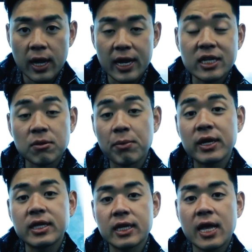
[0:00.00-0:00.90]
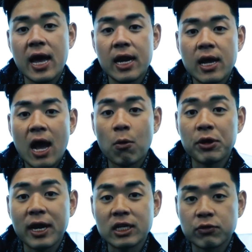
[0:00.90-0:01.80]
And that's a big thing that I
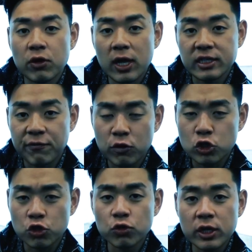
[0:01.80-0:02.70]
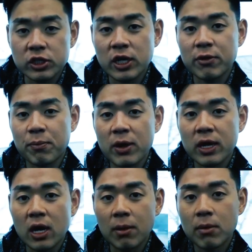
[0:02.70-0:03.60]
want you guys to realize. If you're truly ashamed of
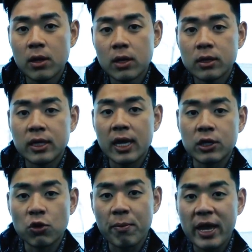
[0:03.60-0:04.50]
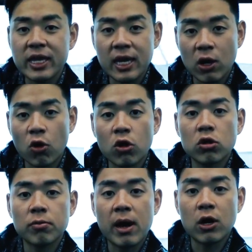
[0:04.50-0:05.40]
pickup, then you're making it
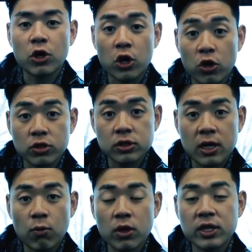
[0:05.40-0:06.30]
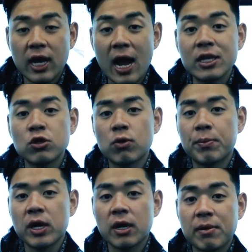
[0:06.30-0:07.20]
all about girls. And one thing I do
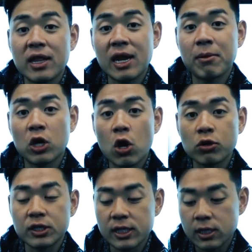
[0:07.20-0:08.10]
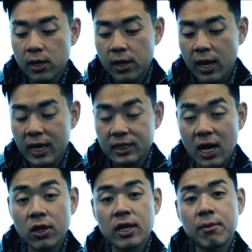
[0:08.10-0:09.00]
with pickup now that I'm a coach is I
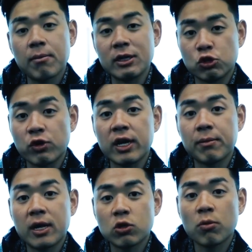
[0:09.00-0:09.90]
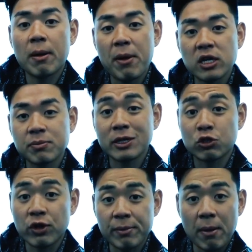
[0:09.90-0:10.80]
tell them my dream. I told my parents my
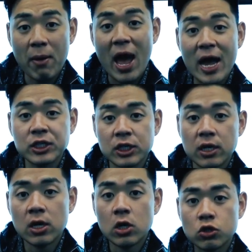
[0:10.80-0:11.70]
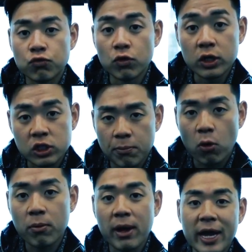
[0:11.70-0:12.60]
dream, my passion, really
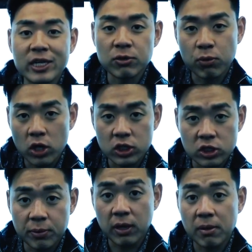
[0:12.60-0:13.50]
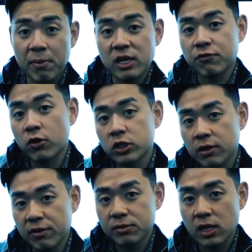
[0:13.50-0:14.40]
support my Asian brothers to become the best version
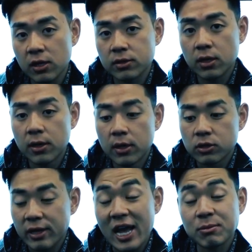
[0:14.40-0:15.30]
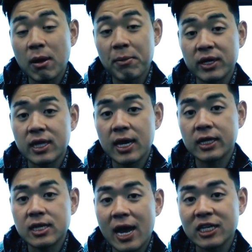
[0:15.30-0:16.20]
of themselves. That's my big thing
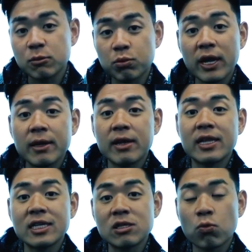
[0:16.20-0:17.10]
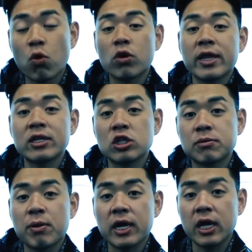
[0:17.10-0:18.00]
is I explain that this is more than
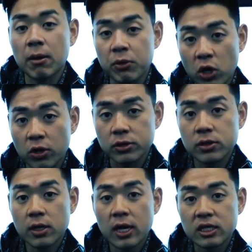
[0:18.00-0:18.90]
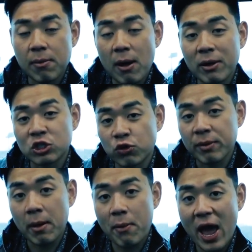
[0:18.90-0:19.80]
just picking up girls. It's about my
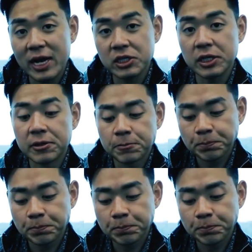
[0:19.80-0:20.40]
dream and passion.